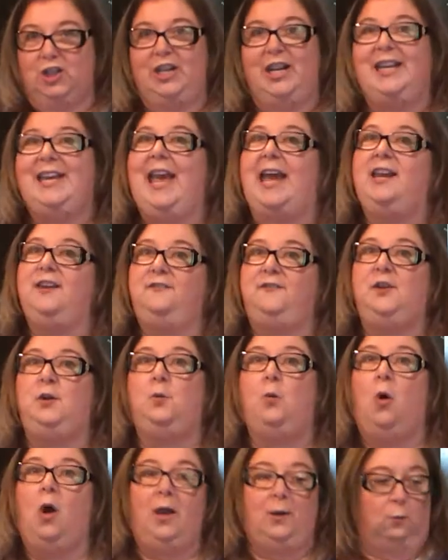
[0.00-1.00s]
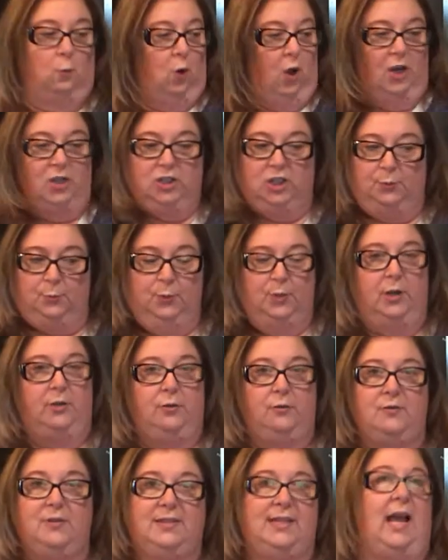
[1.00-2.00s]
it again if you want. Wash it, put it
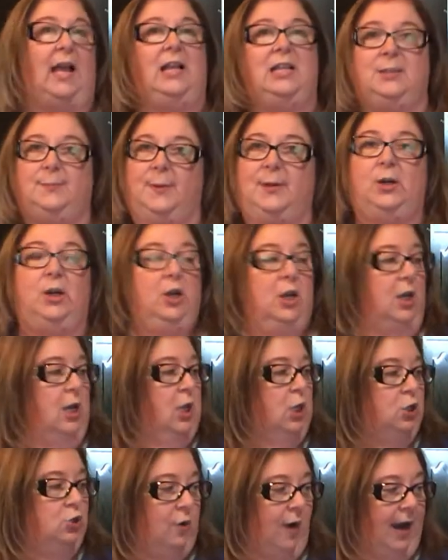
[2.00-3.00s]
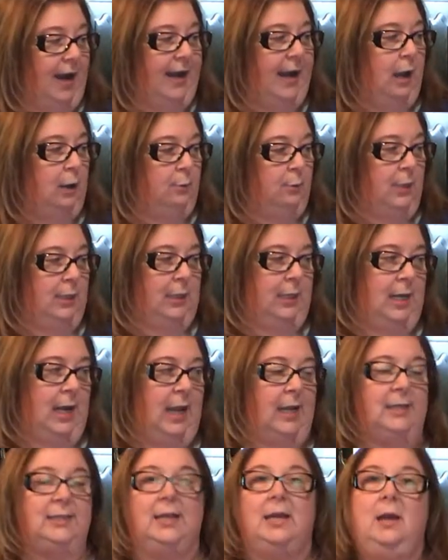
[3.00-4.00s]
through the salad spinner, dry it out really
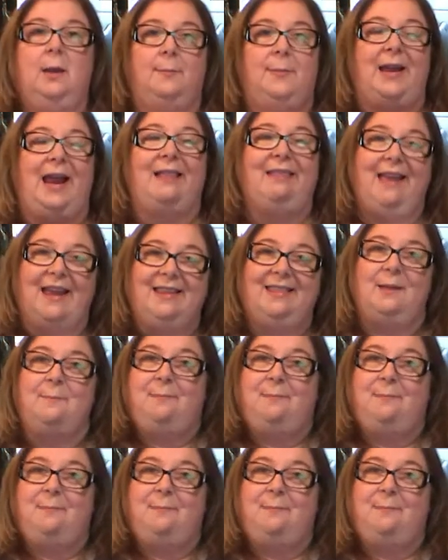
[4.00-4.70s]
nice. But I like the